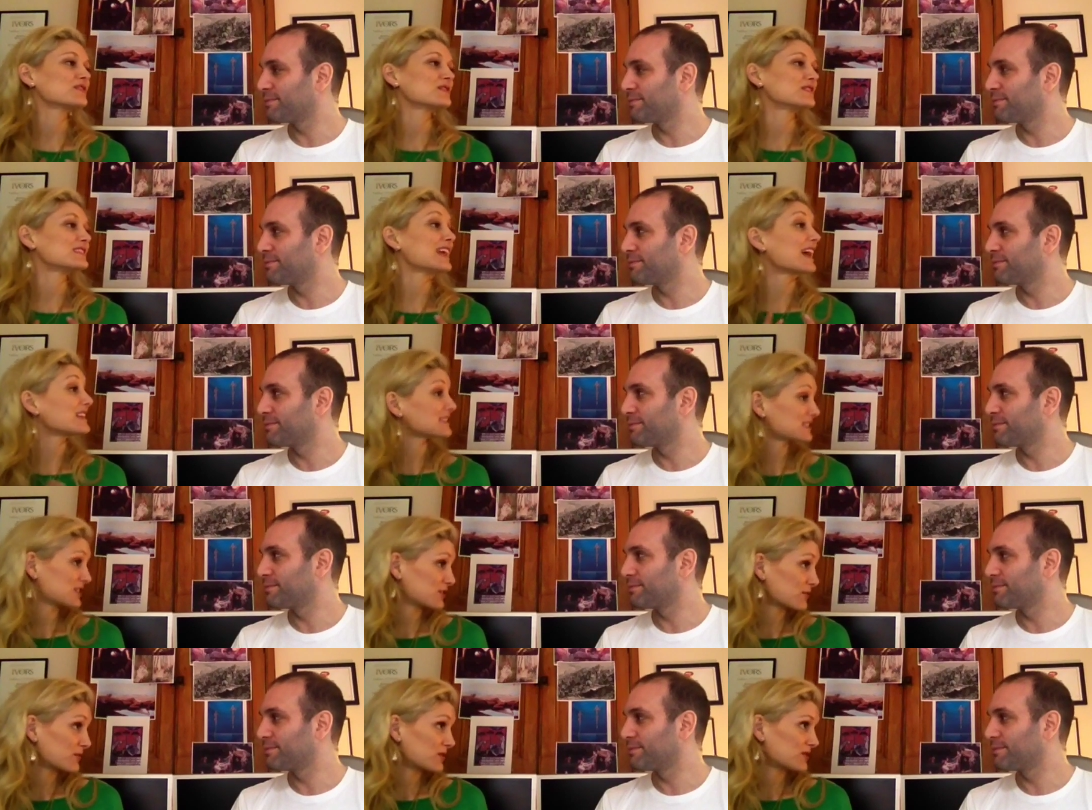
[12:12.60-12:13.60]
Speaker 1: to dance to
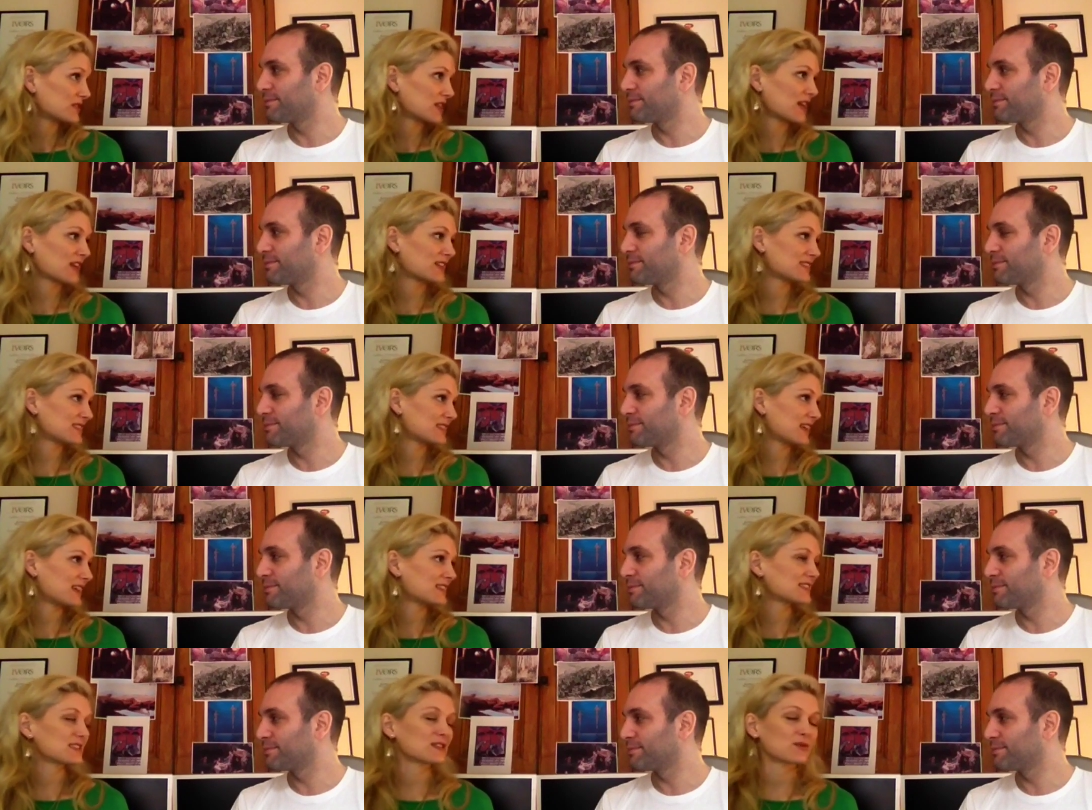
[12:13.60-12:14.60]
your music. And as a
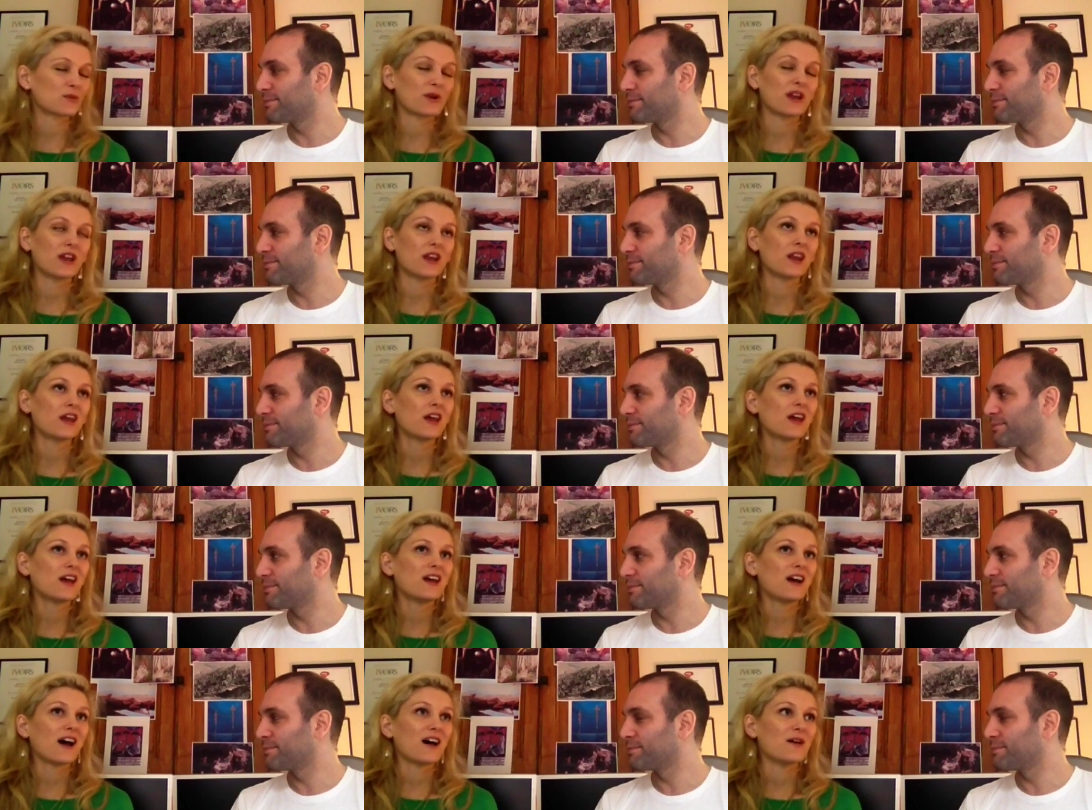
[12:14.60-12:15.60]
dancer, when
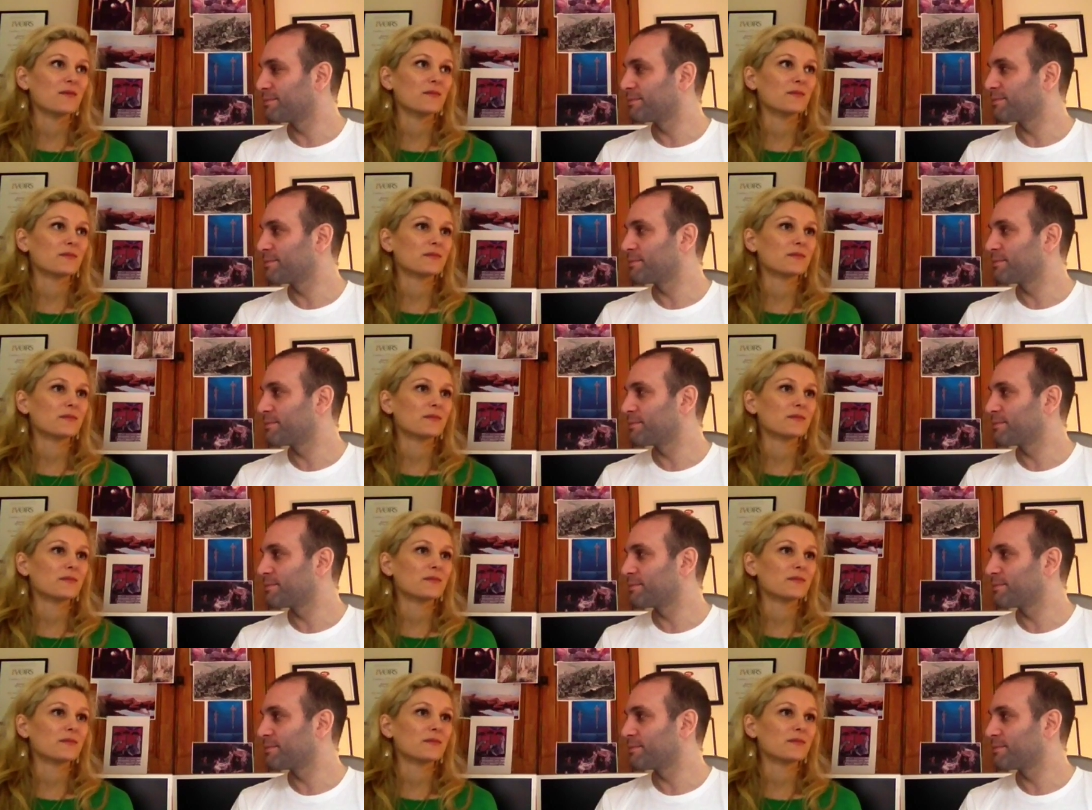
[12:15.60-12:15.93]
um,